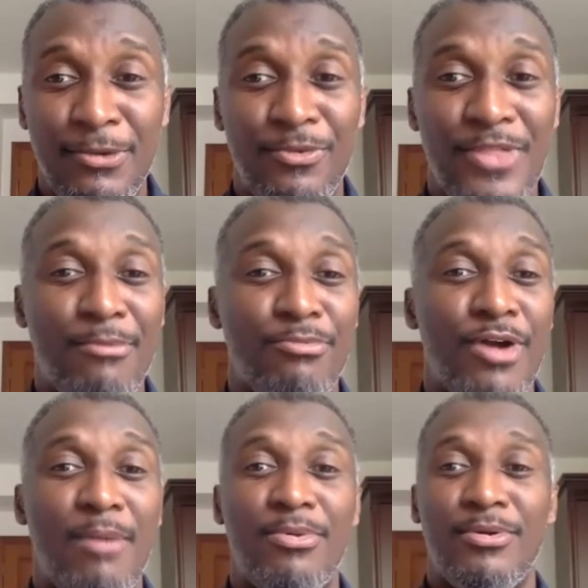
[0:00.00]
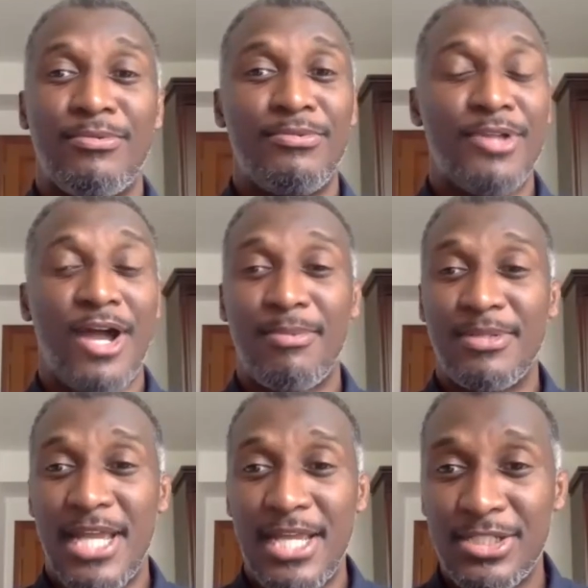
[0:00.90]
without proper
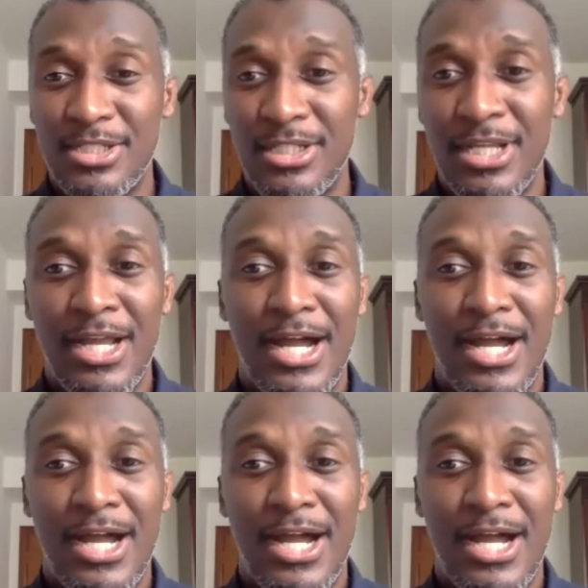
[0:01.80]
documentation.